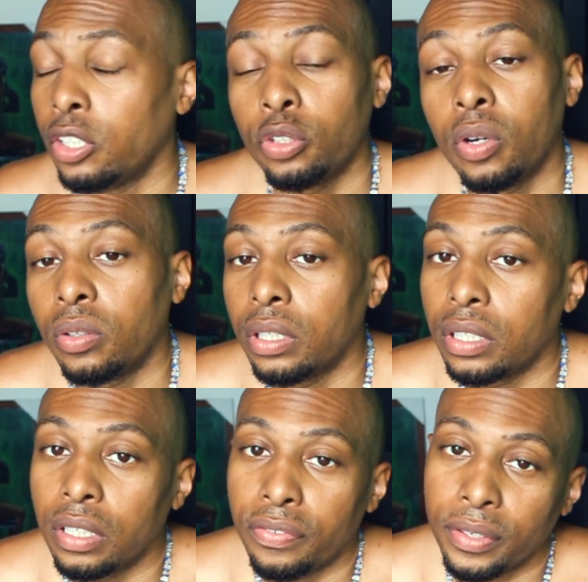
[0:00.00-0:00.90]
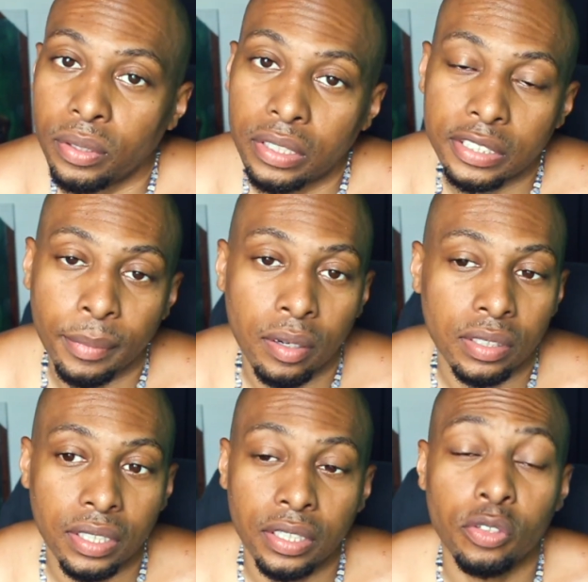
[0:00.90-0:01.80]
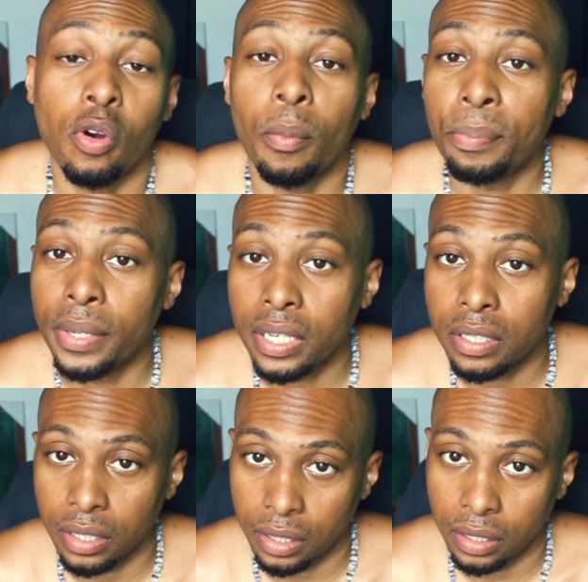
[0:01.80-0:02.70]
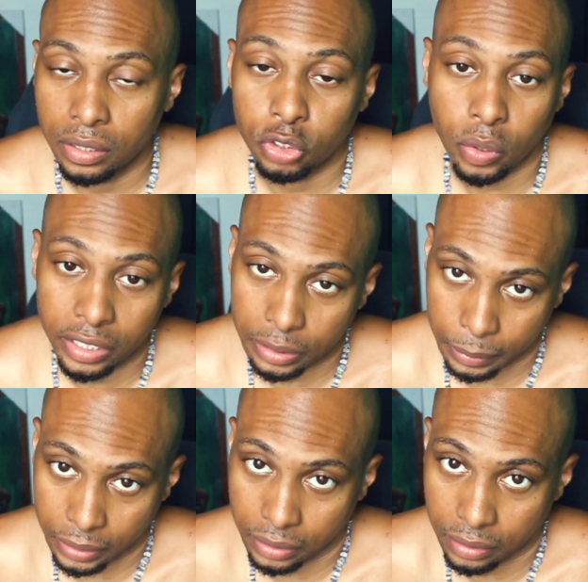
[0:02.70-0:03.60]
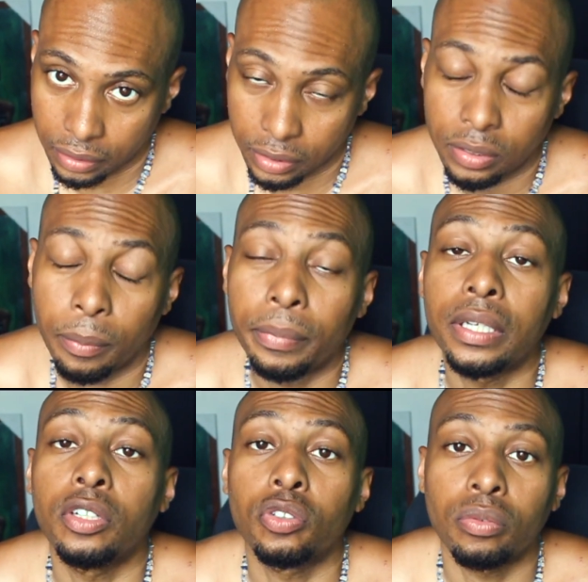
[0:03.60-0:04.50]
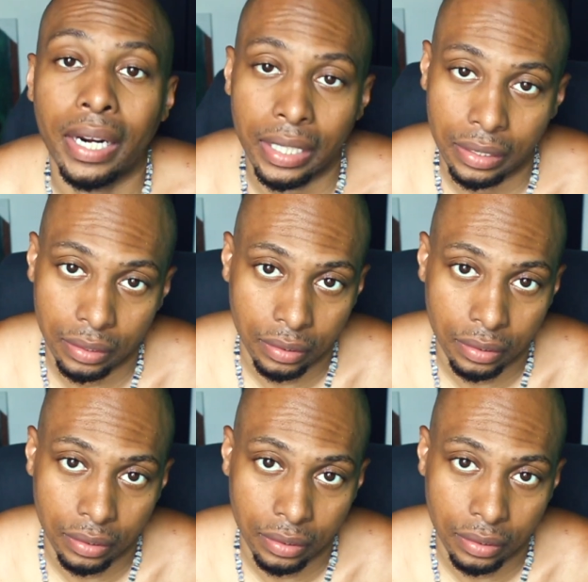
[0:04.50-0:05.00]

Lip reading: You're gonna look good, feel good, smell good. You're gonna be good. Trust me, you're gonna be great.